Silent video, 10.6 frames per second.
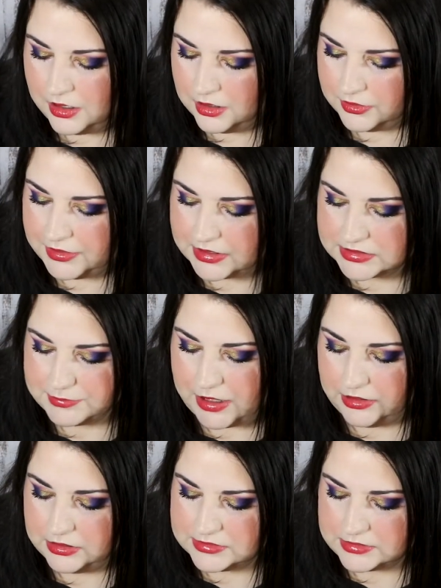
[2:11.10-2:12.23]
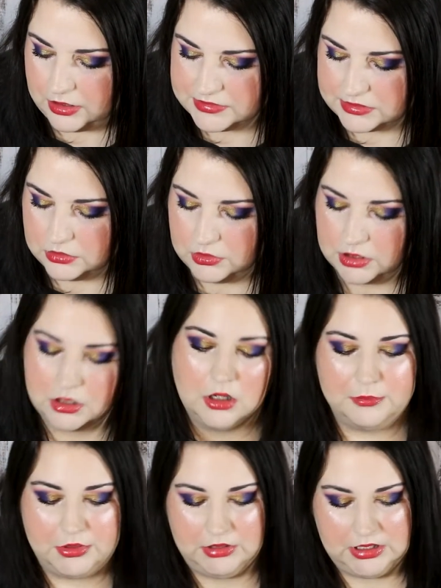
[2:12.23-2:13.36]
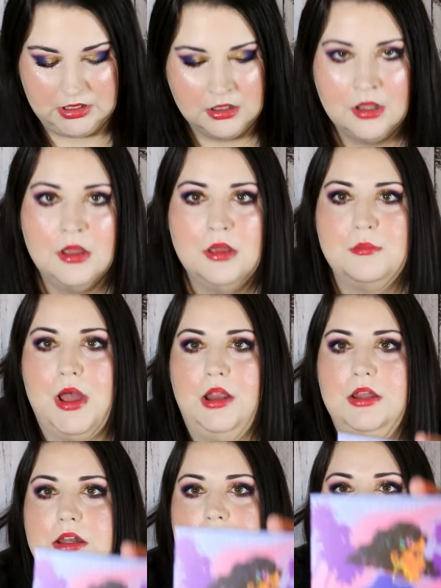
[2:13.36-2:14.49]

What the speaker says: The next palette is also a Cara Beauty palette, and